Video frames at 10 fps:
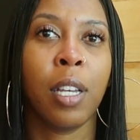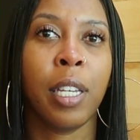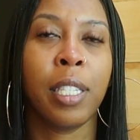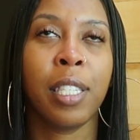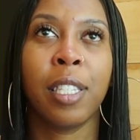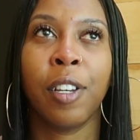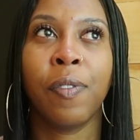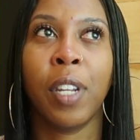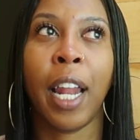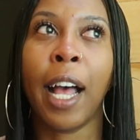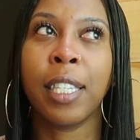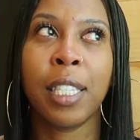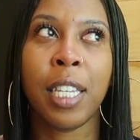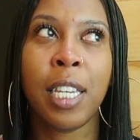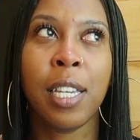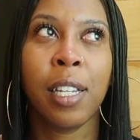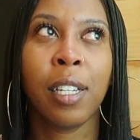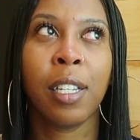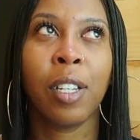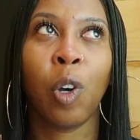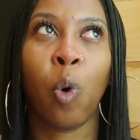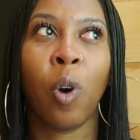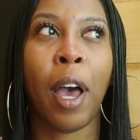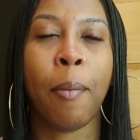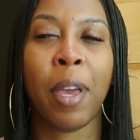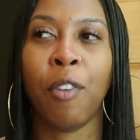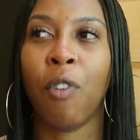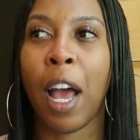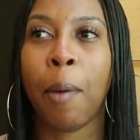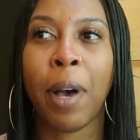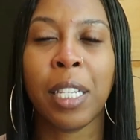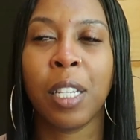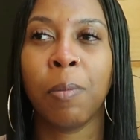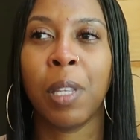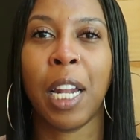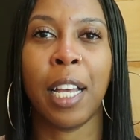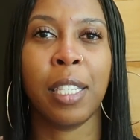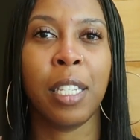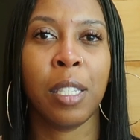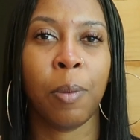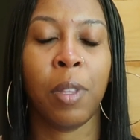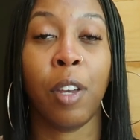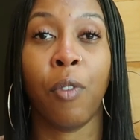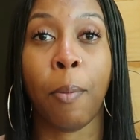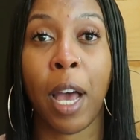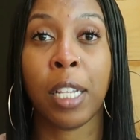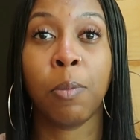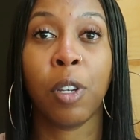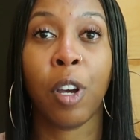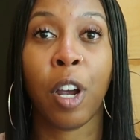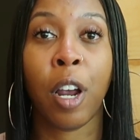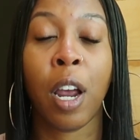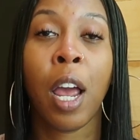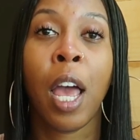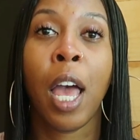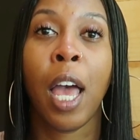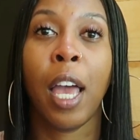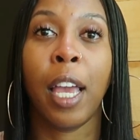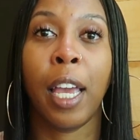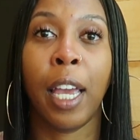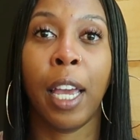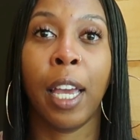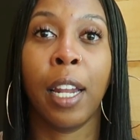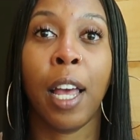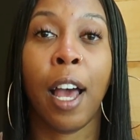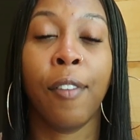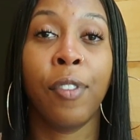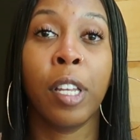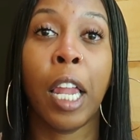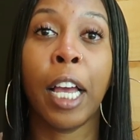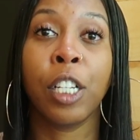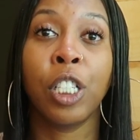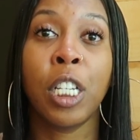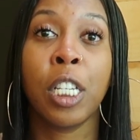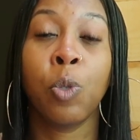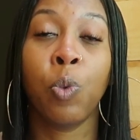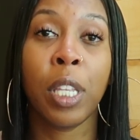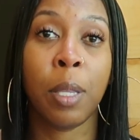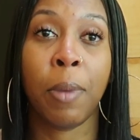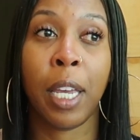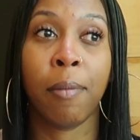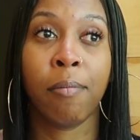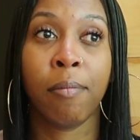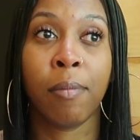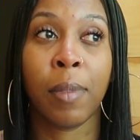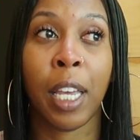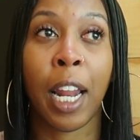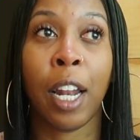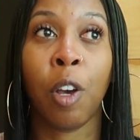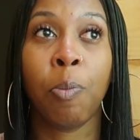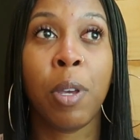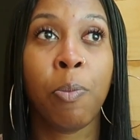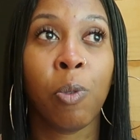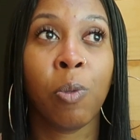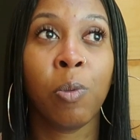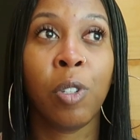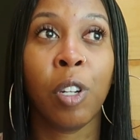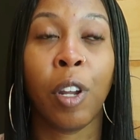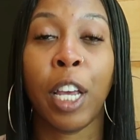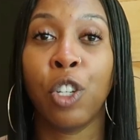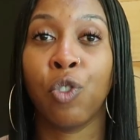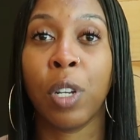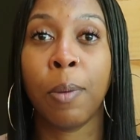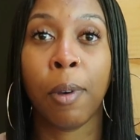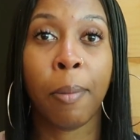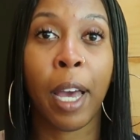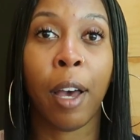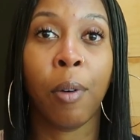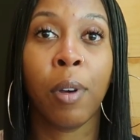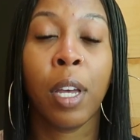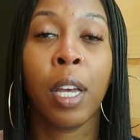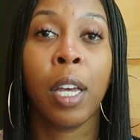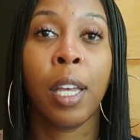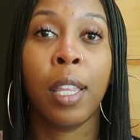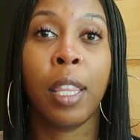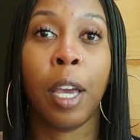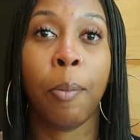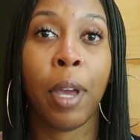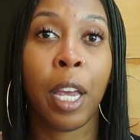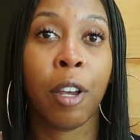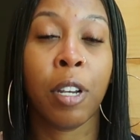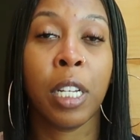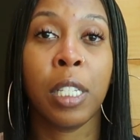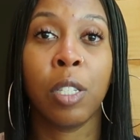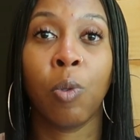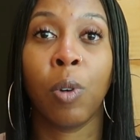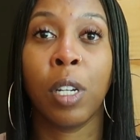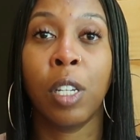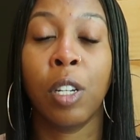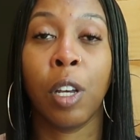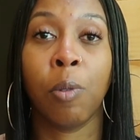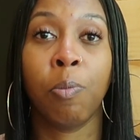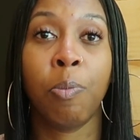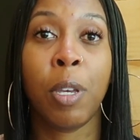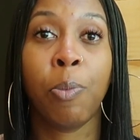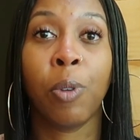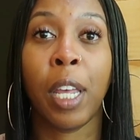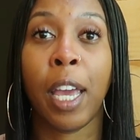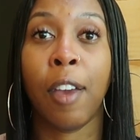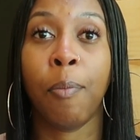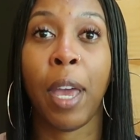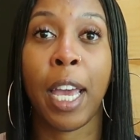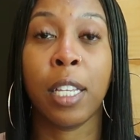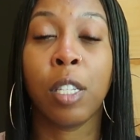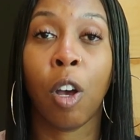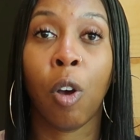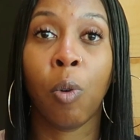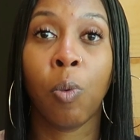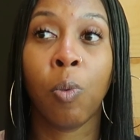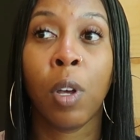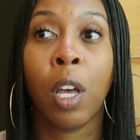It's stuff that I see, or I may ride by something, I see something that reminds me of her, and I feel like she is with me. And I know people, you know, they dream about their parents, or you know, people that have passed on.